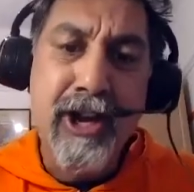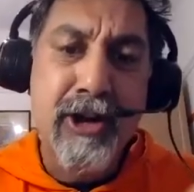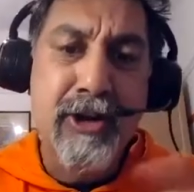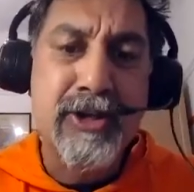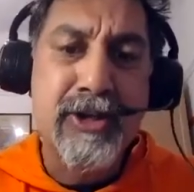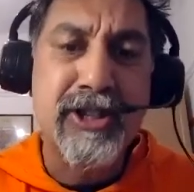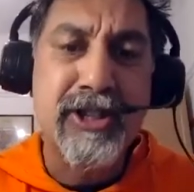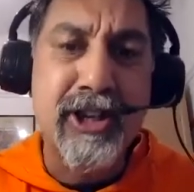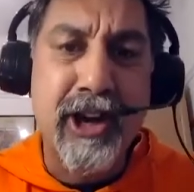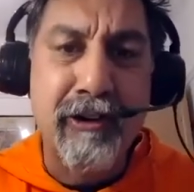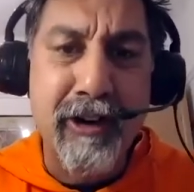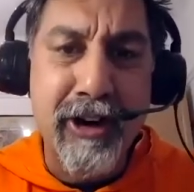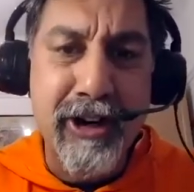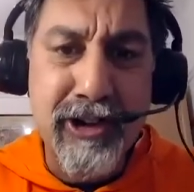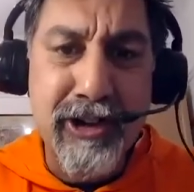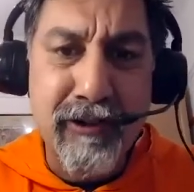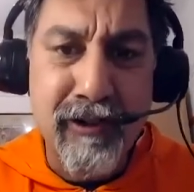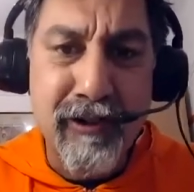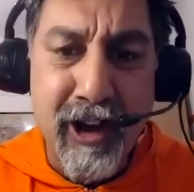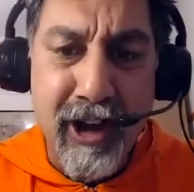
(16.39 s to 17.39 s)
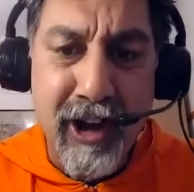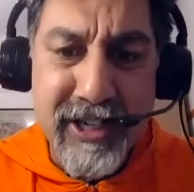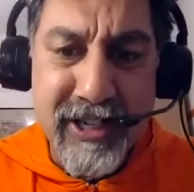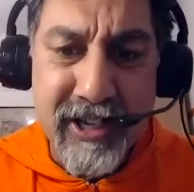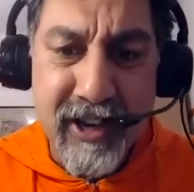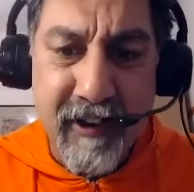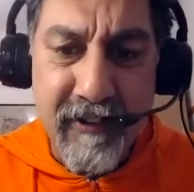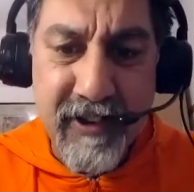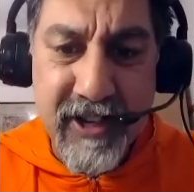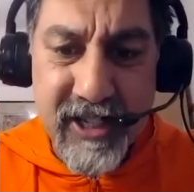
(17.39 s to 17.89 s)
who's the Director of Life
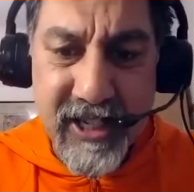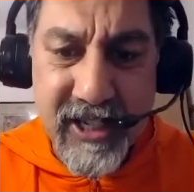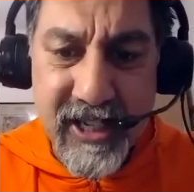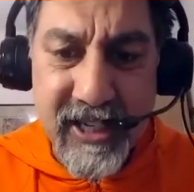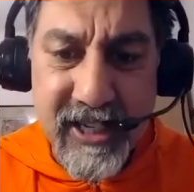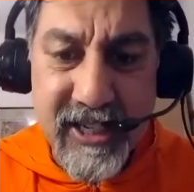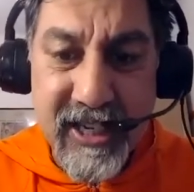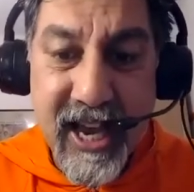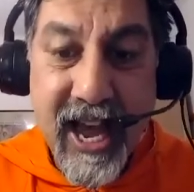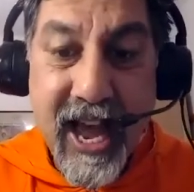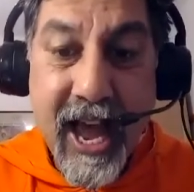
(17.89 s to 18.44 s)
Sciences